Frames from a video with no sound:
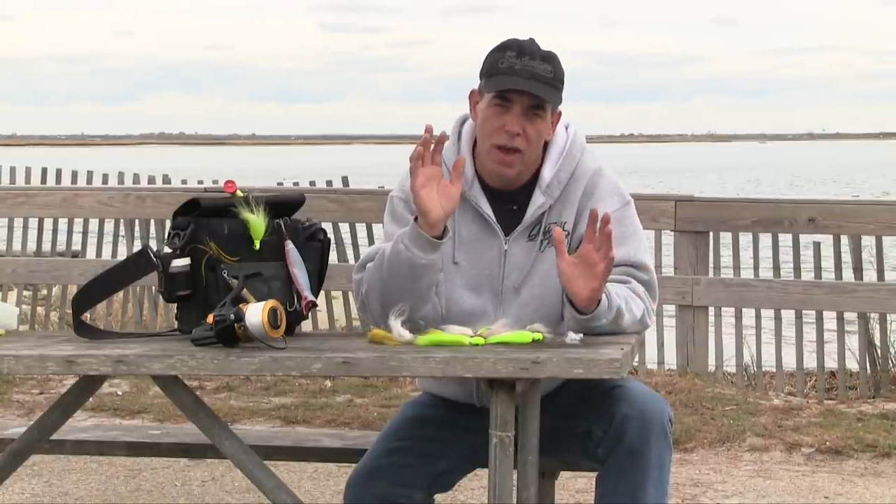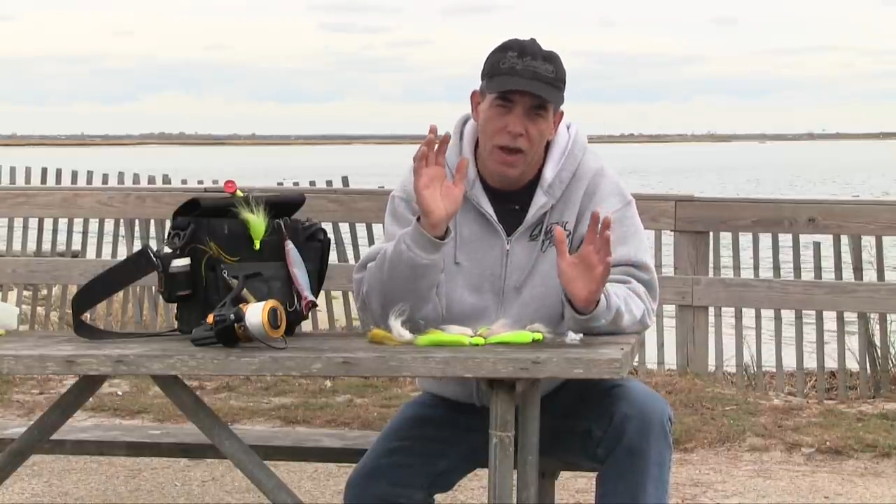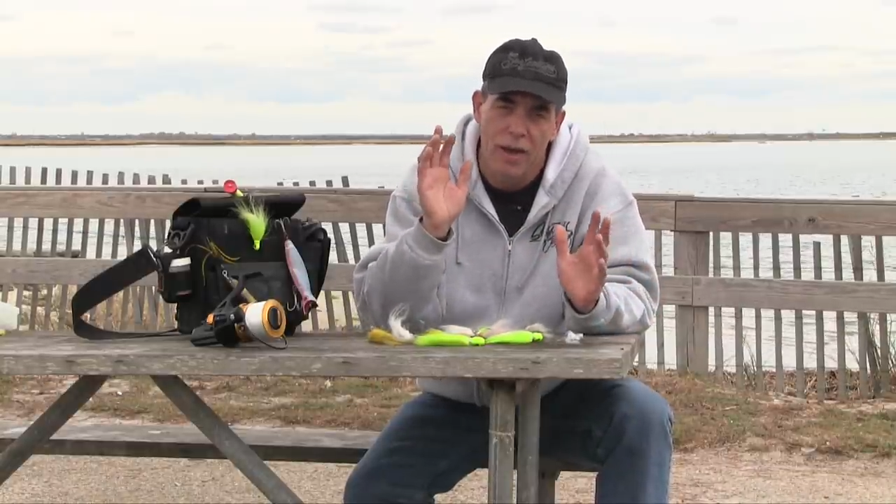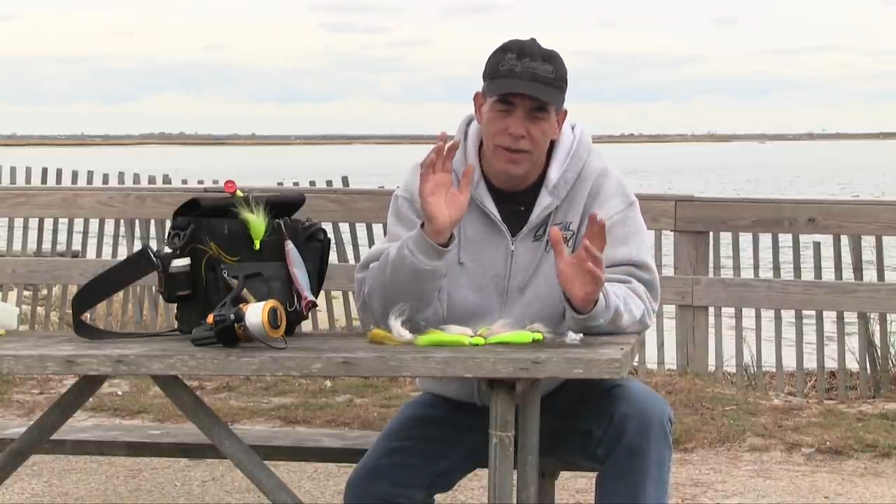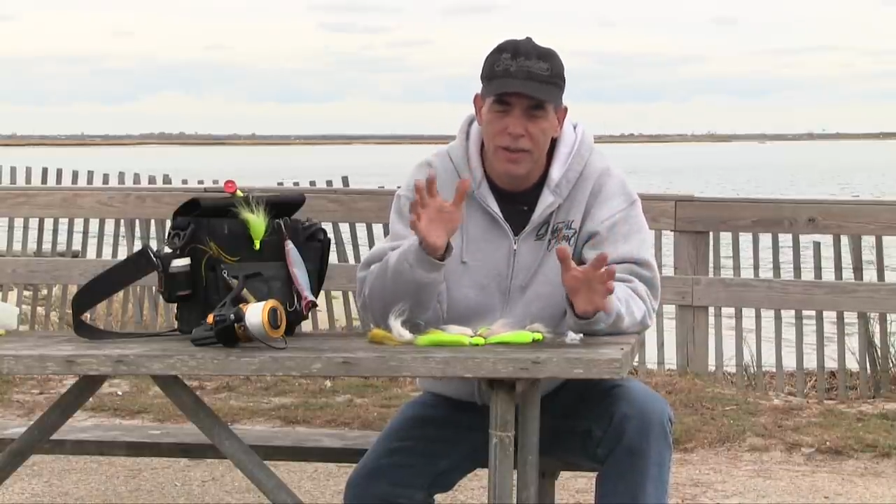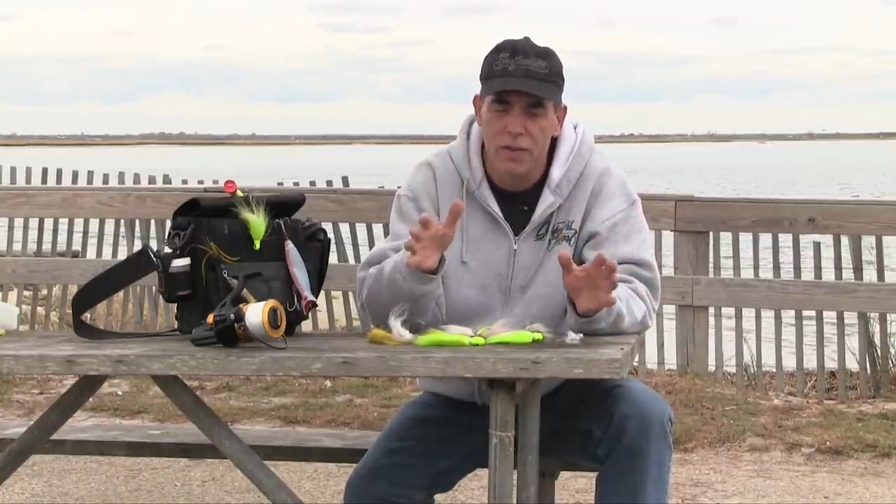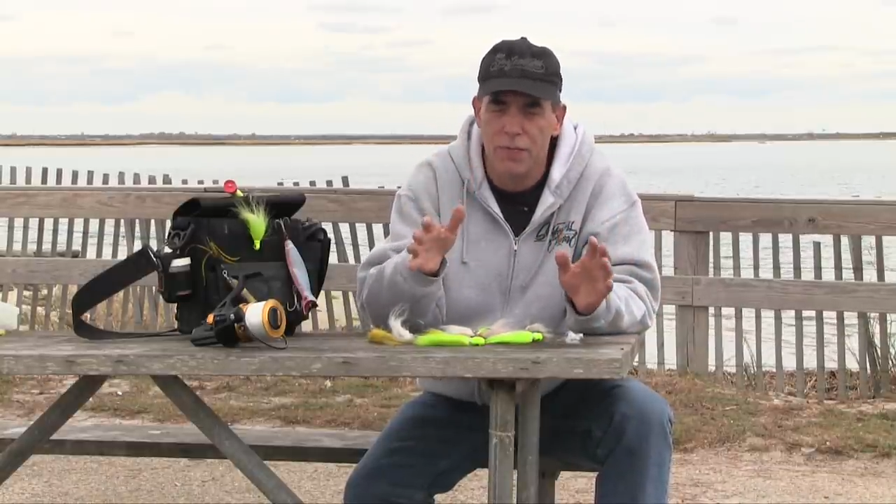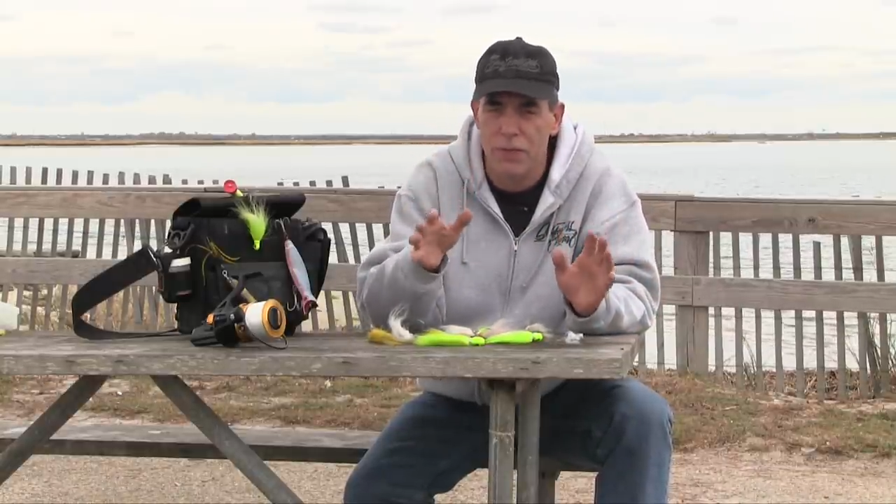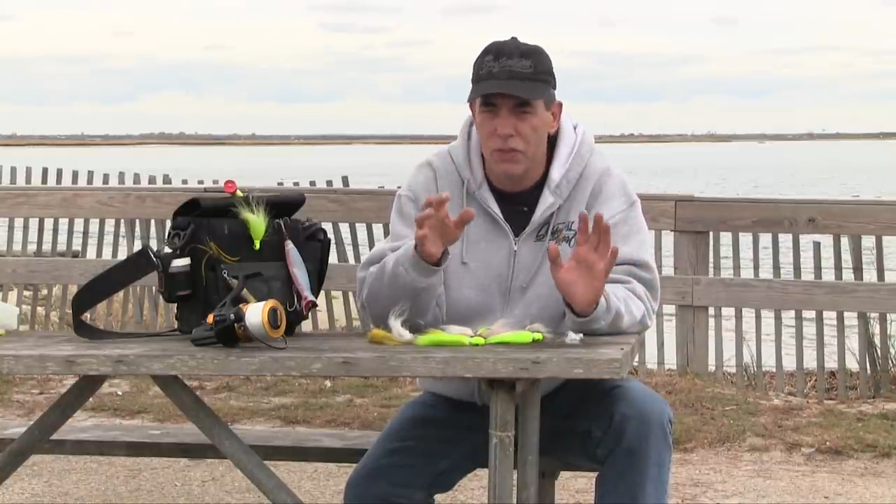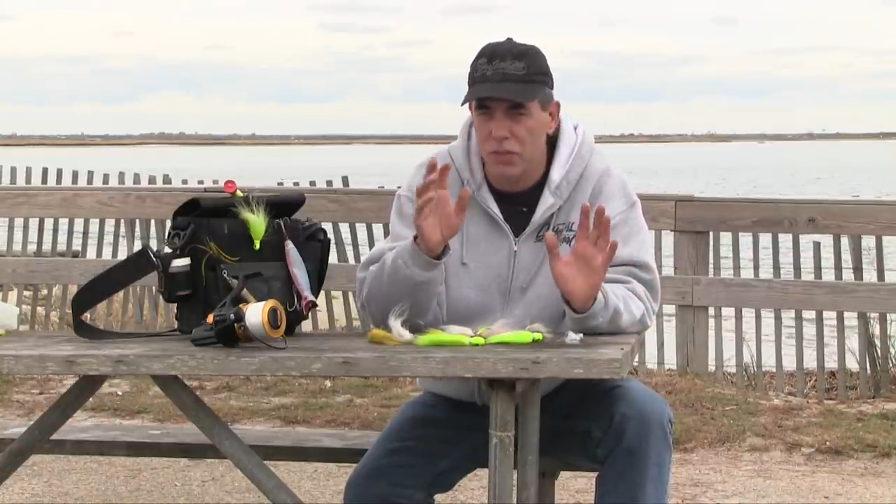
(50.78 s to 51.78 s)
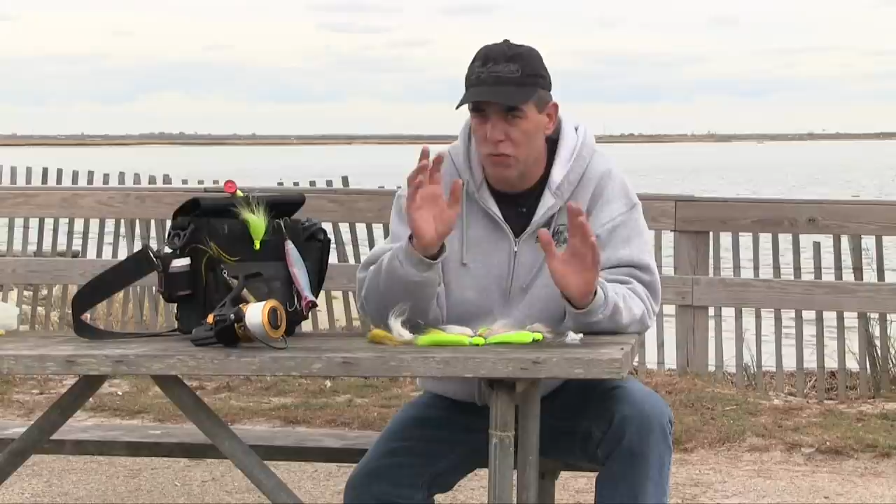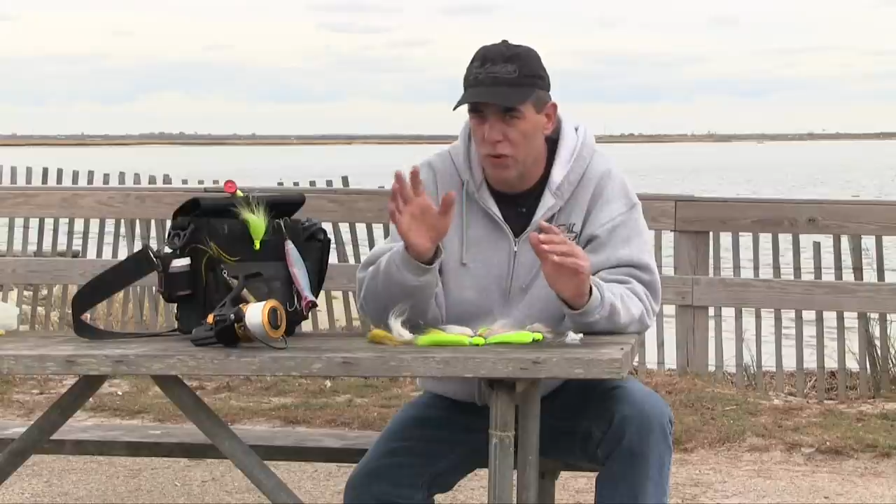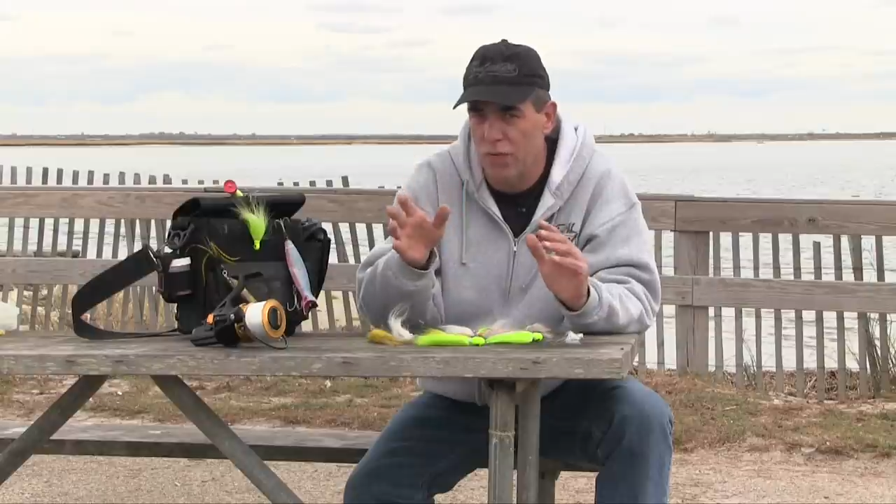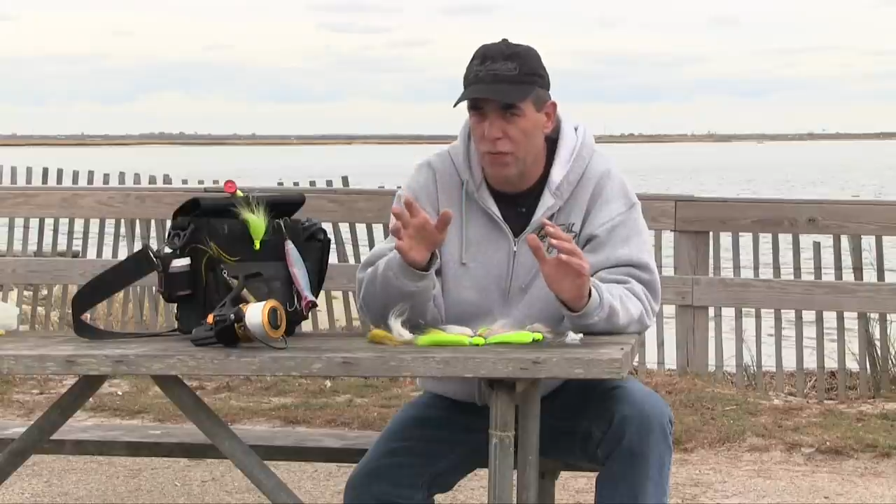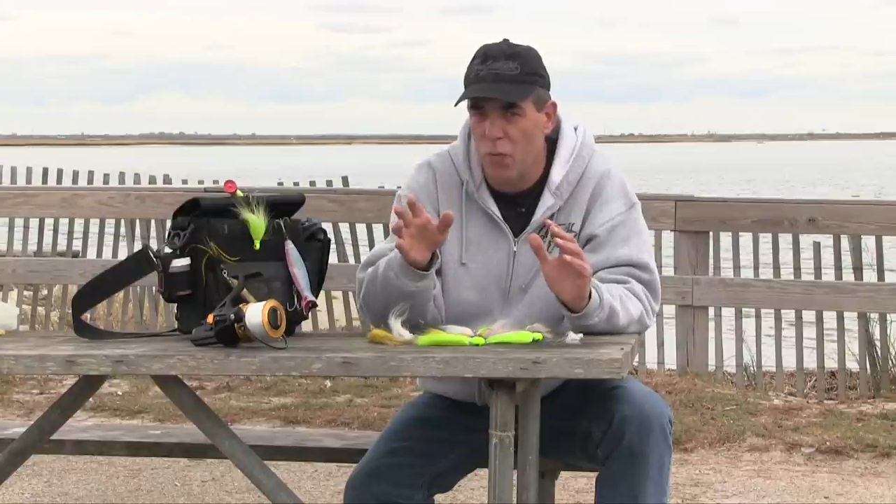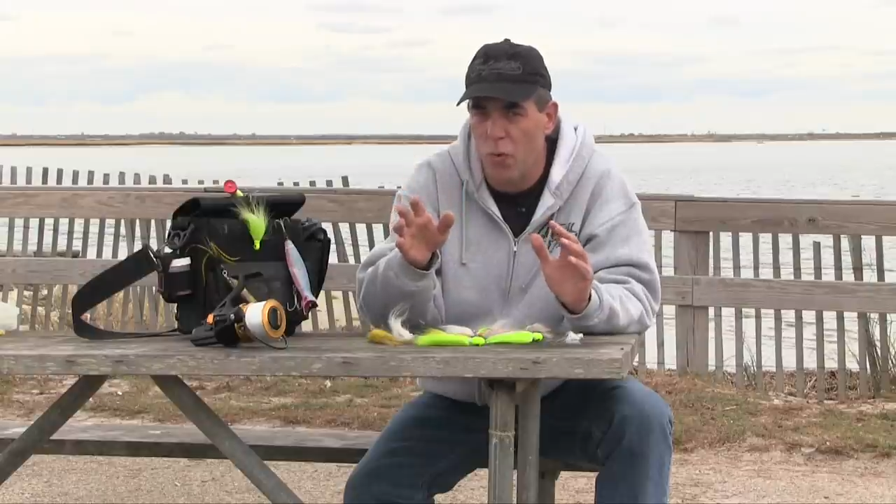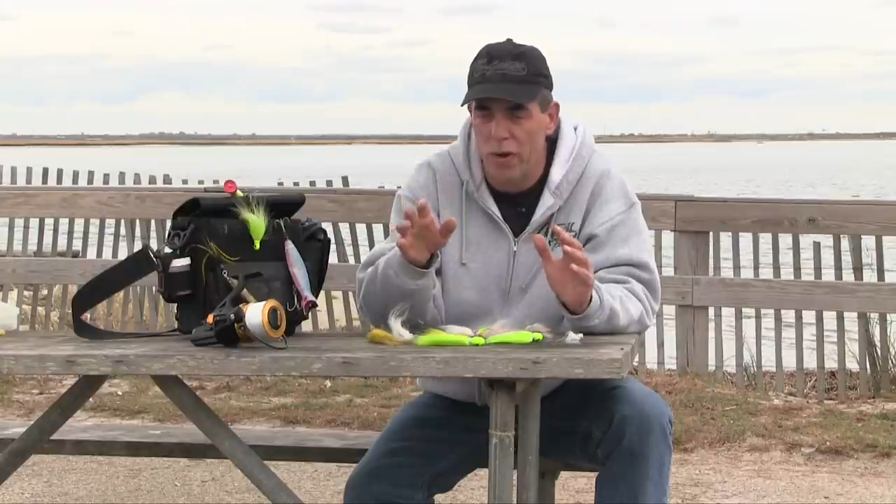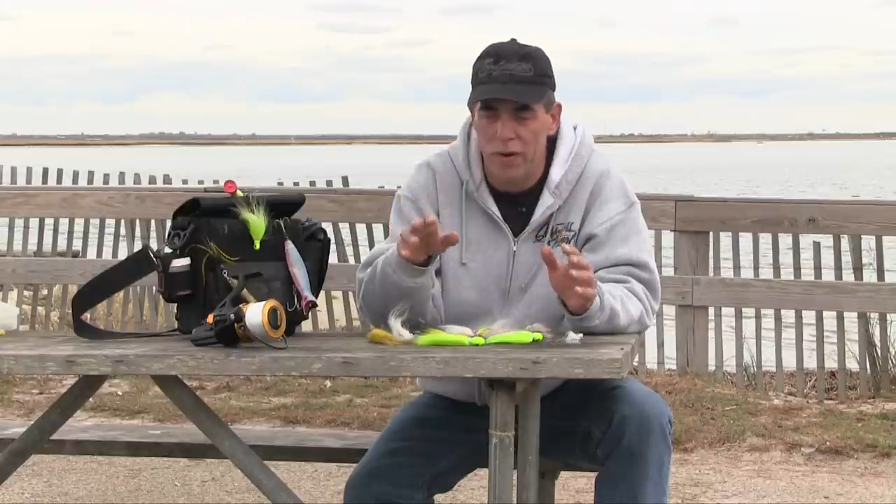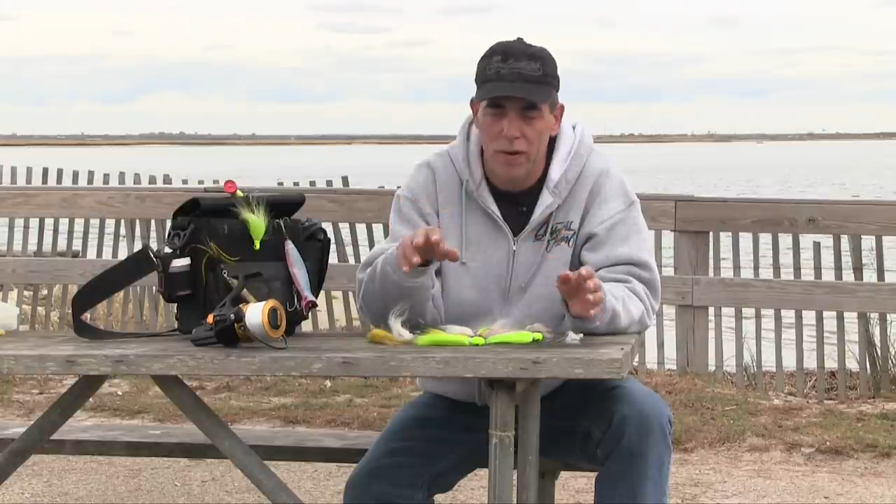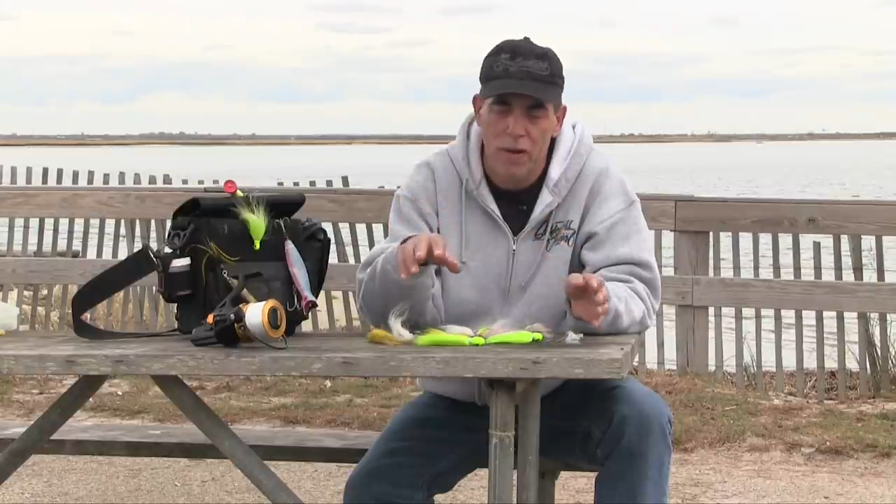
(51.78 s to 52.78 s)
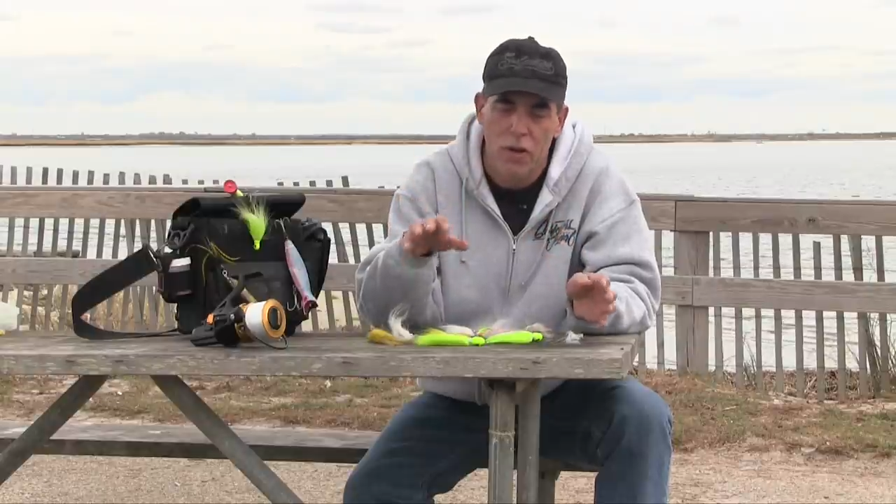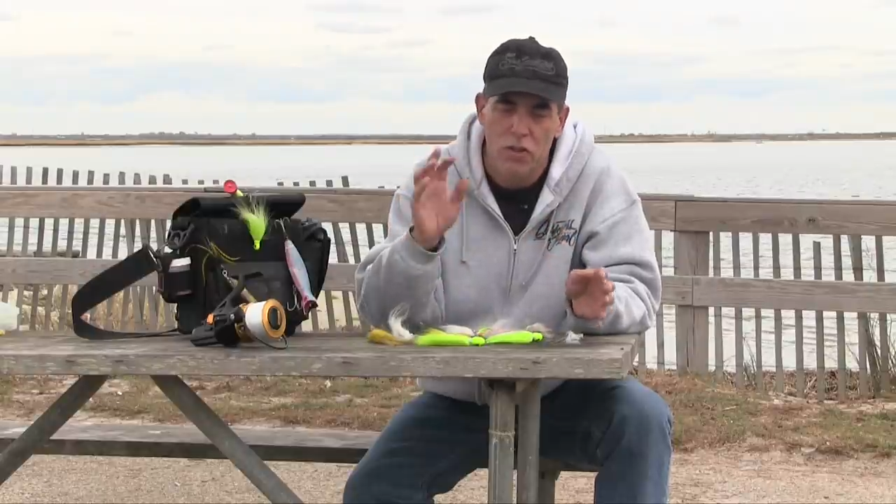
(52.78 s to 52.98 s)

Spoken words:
needlefish in rough water